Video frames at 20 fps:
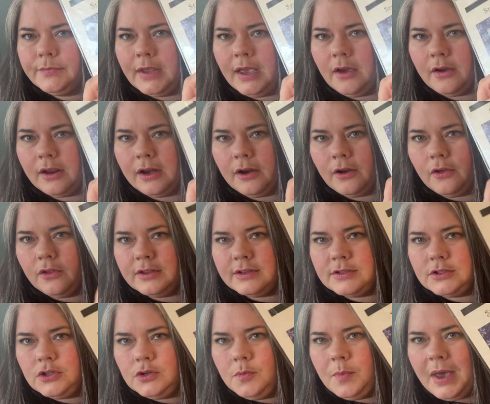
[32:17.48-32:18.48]
How can I hold
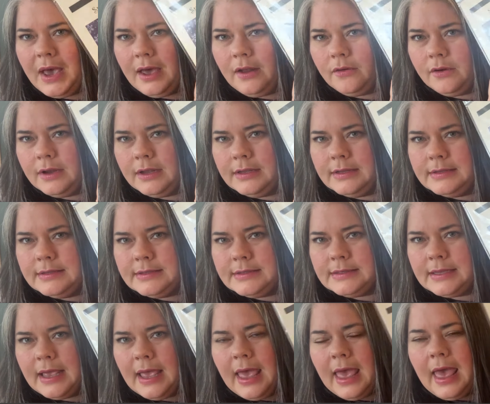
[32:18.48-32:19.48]
this? 2
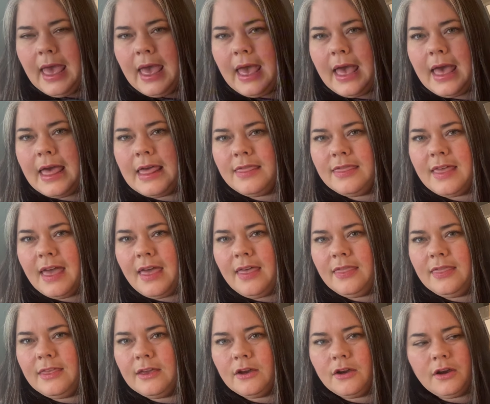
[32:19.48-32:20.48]
patterns, and
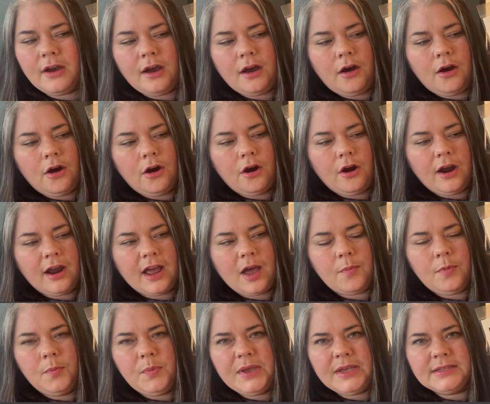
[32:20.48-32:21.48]
then there are a
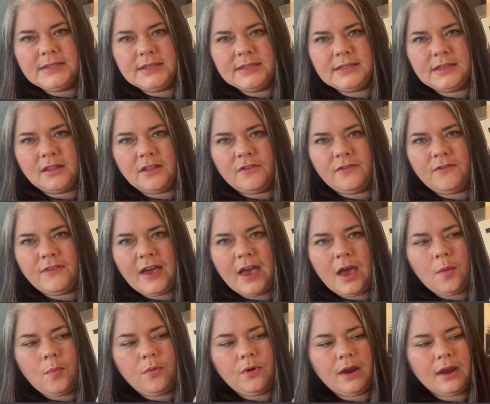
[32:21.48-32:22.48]
couple pieces of the
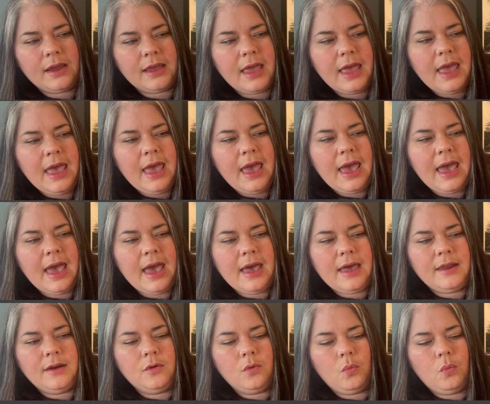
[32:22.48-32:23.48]
fabric
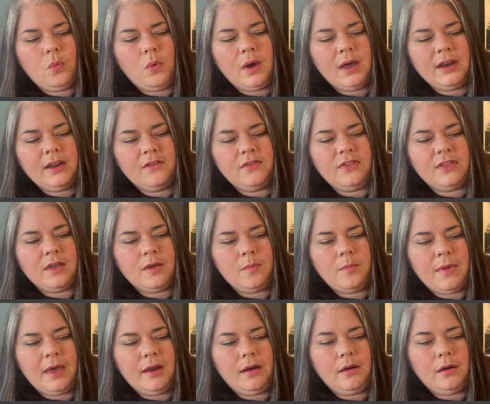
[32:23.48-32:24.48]
and one of the
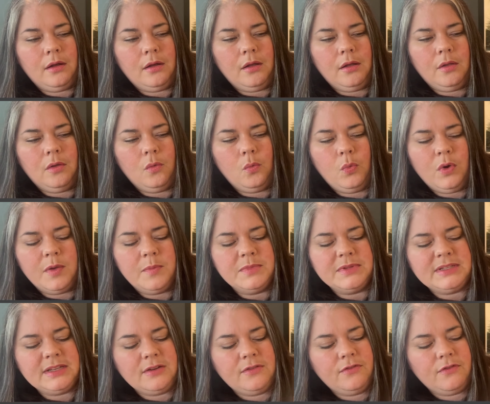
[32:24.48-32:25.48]
metal
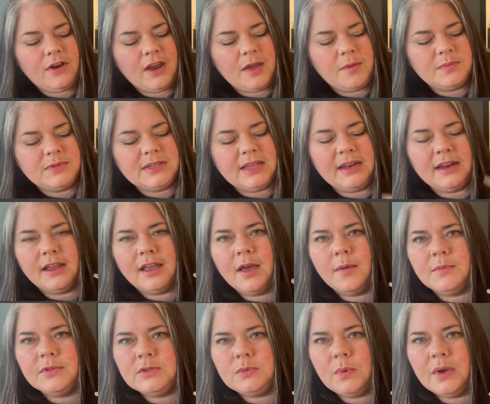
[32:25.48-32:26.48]
whimsy frames that it
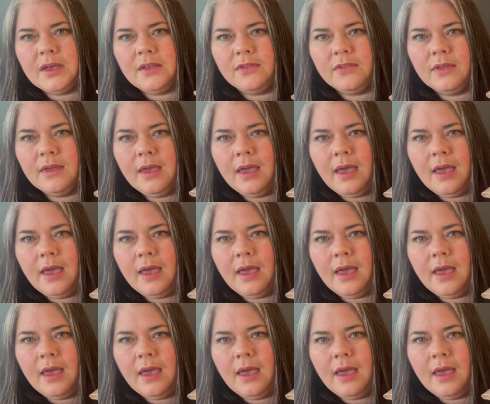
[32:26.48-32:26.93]
comes with.